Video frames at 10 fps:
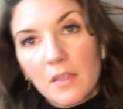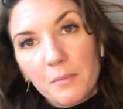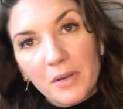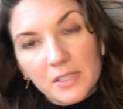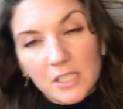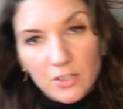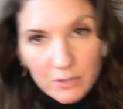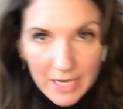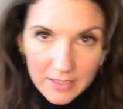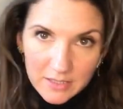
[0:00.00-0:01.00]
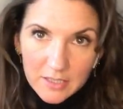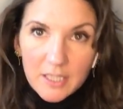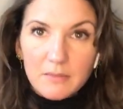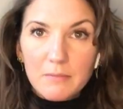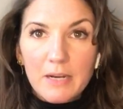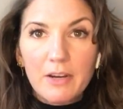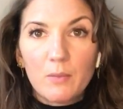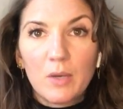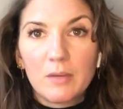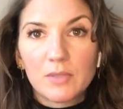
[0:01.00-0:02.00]
presidential candidate Marianne
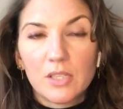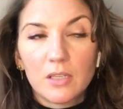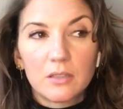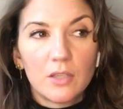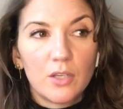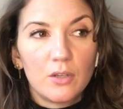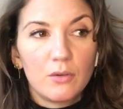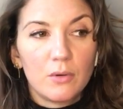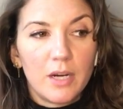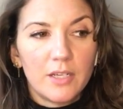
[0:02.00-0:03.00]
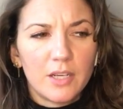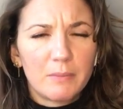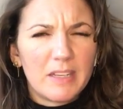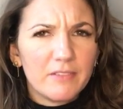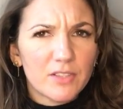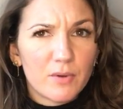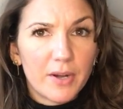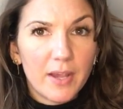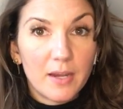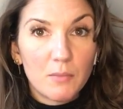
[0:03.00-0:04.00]
Williamson, who I don't believe is
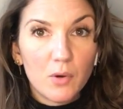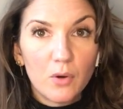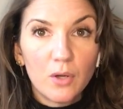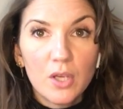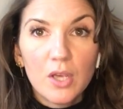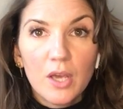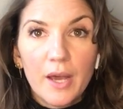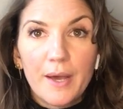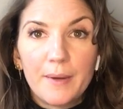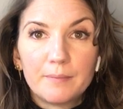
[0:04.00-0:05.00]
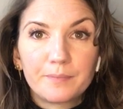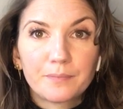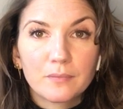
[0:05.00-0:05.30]
running anymore, um,